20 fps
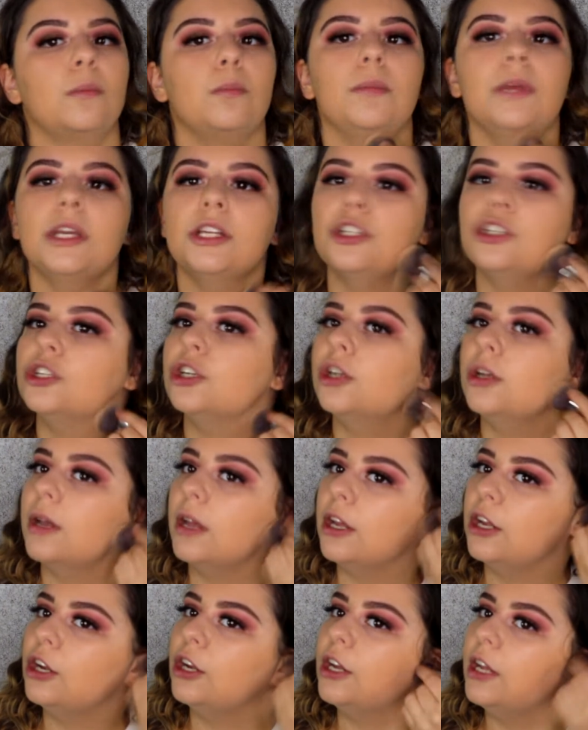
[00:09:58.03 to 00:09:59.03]
Me Make sure you
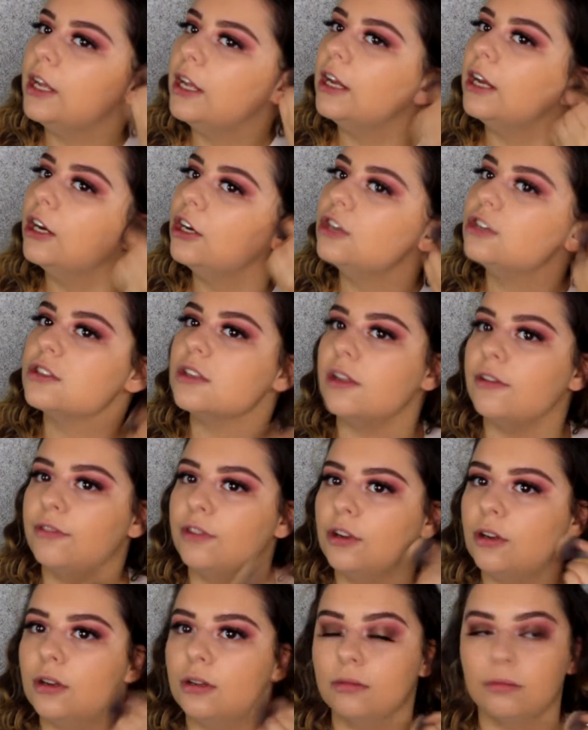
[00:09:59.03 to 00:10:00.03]
get your ears if
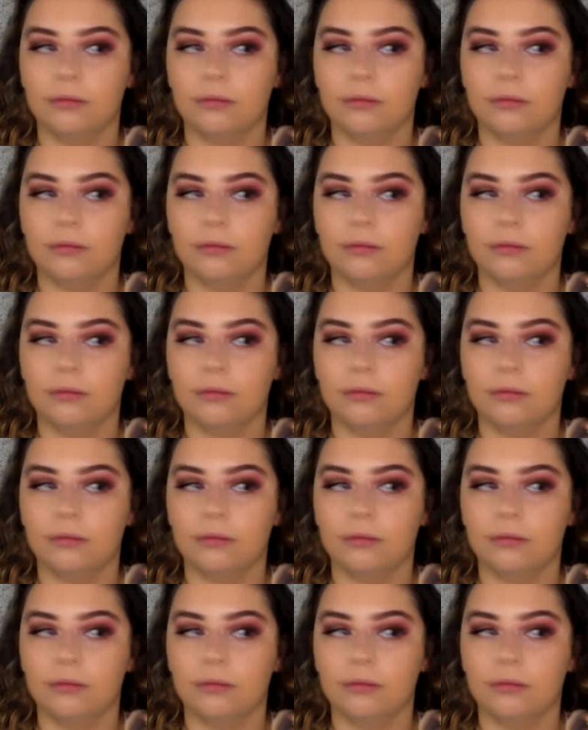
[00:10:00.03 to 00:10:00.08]
you're...